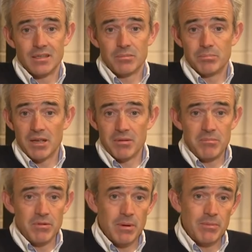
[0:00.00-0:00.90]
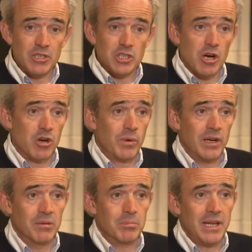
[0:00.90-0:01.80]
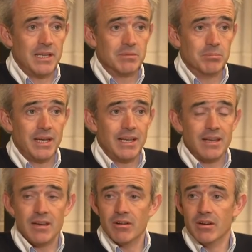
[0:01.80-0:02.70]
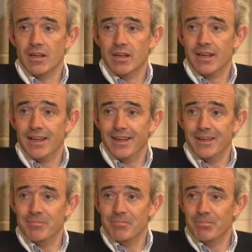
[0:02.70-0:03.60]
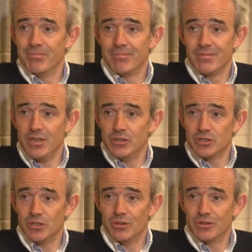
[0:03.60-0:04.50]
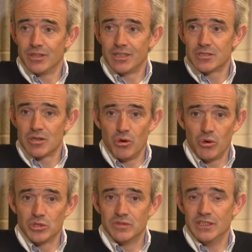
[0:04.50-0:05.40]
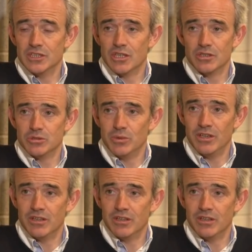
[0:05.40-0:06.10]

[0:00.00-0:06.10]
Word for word: the, I remember Chalk winning on Blaze and Bailey here um, years ago. Like, there's loads of English horses winning